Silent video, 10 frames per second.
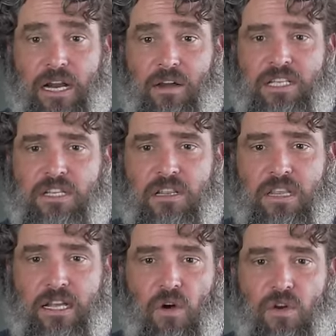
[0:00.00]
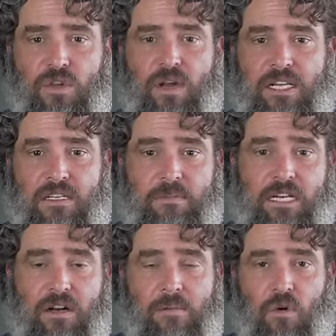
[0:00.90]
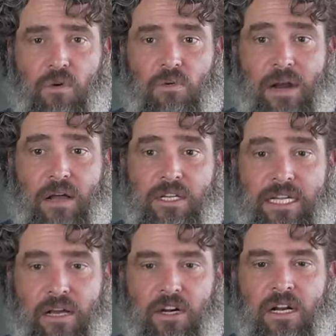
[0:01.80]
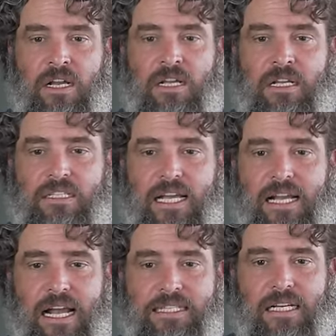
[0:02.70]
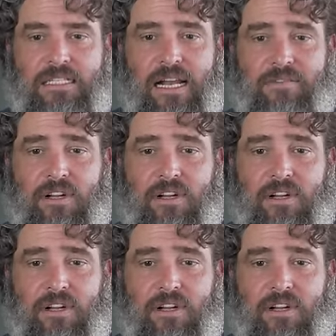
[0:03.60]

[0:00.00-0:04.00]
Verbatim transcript: Now he's gonna think, oh, you guys come in here, I'm going around the counter. Second guy doesn't have a